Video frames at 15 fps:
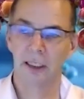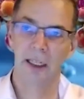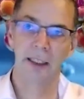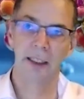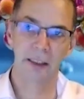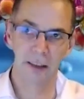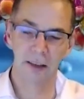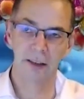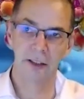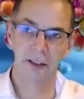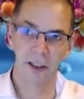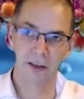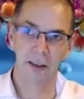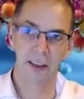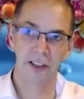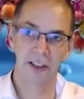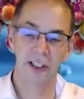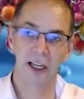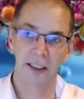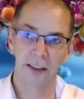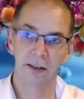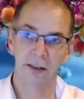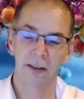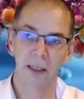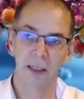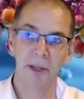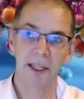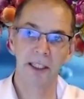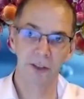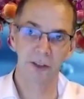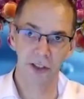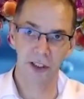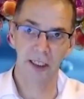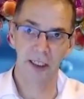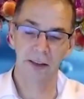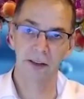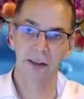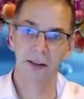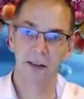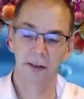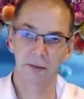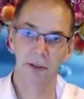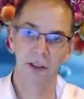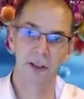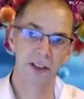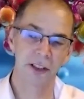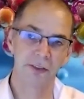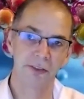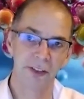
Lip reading: had a male child, who has a